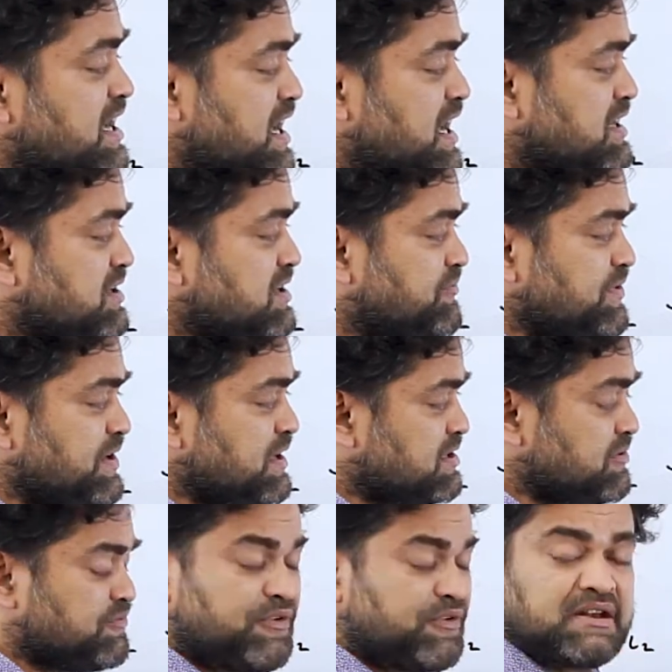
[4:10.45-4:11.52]

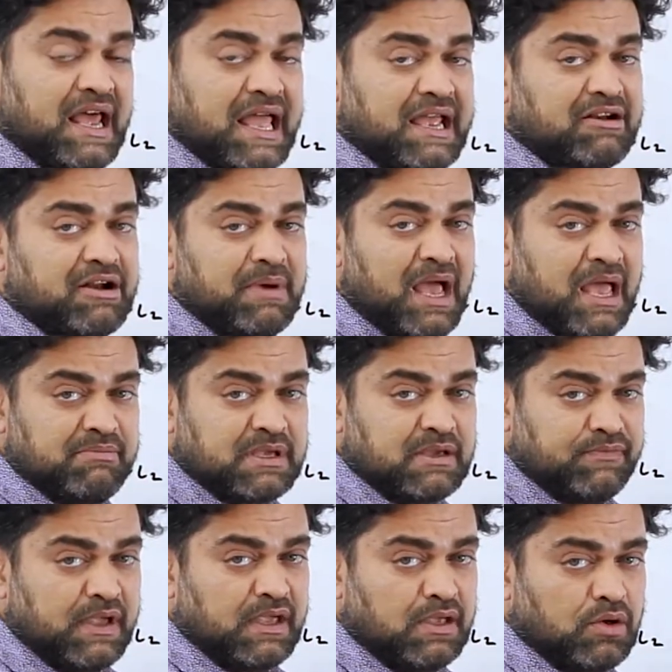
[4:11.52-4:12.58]
different diagram I am giving